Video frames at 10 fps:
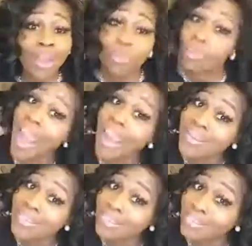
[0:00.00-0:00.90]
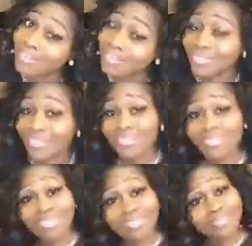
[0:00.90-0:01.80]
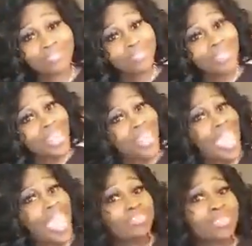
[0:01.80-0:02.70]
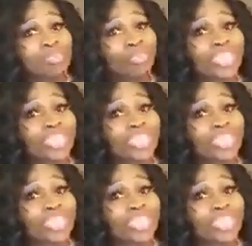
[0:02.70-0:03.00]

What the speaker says: don't gotta work, we gotta have